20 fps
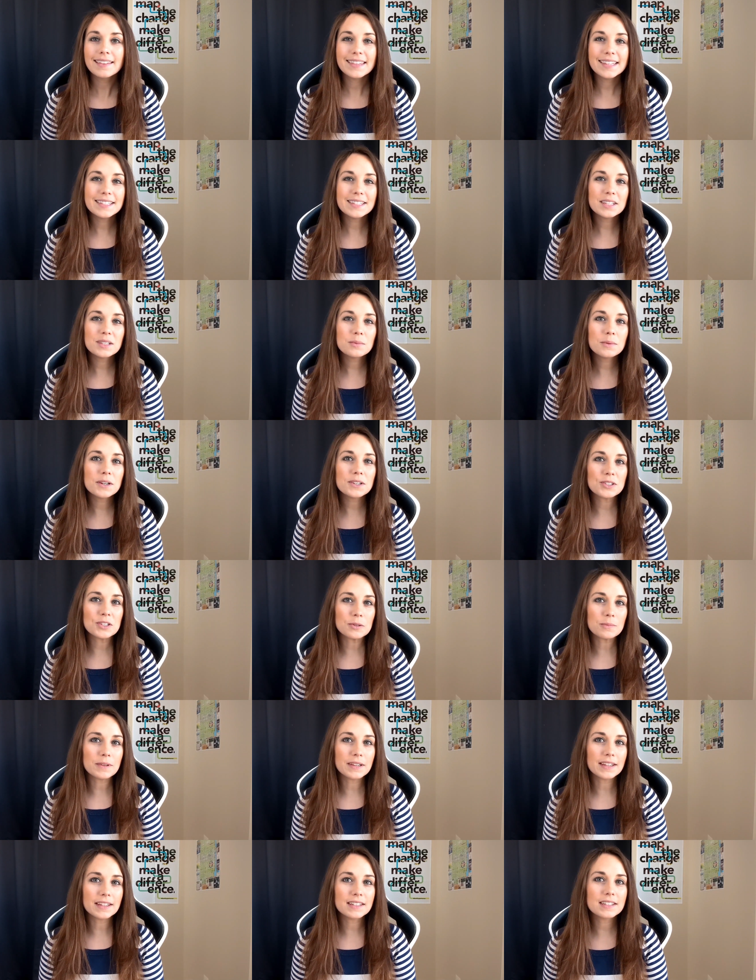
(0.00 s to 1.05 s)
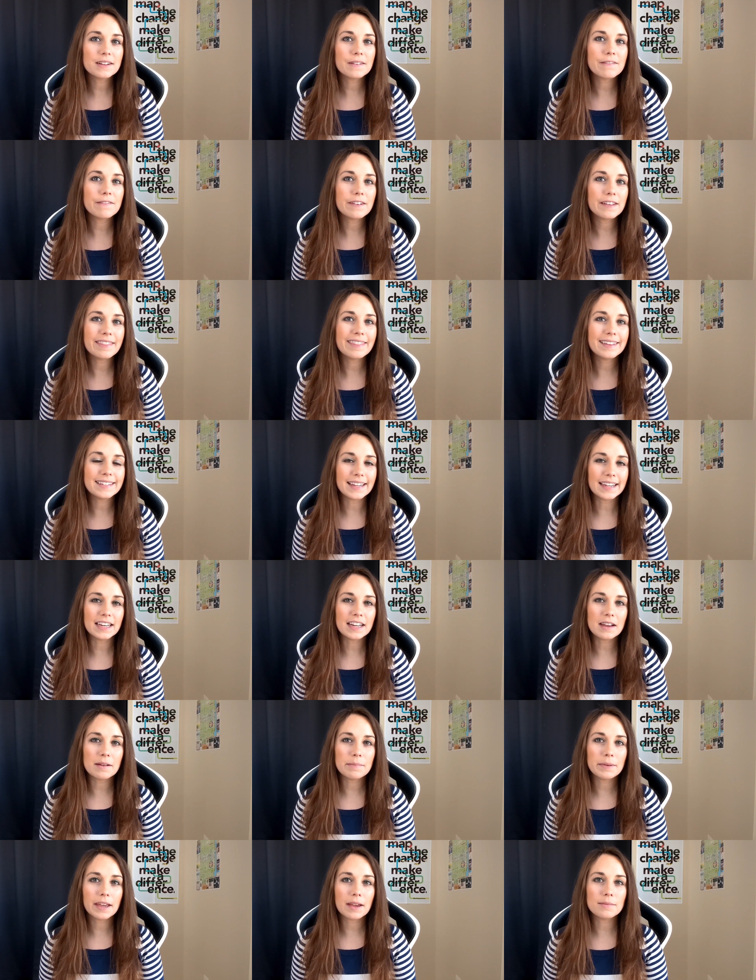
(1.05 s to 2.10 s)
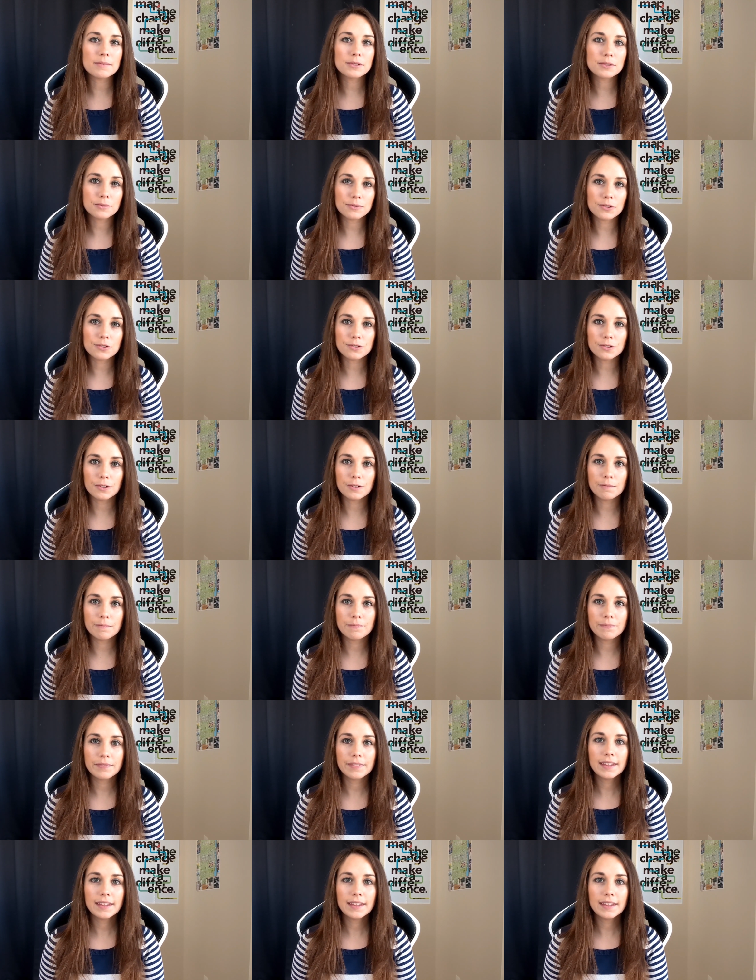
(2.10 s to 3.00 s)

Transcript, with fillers: This is where zooming to fit the data becomes crucial.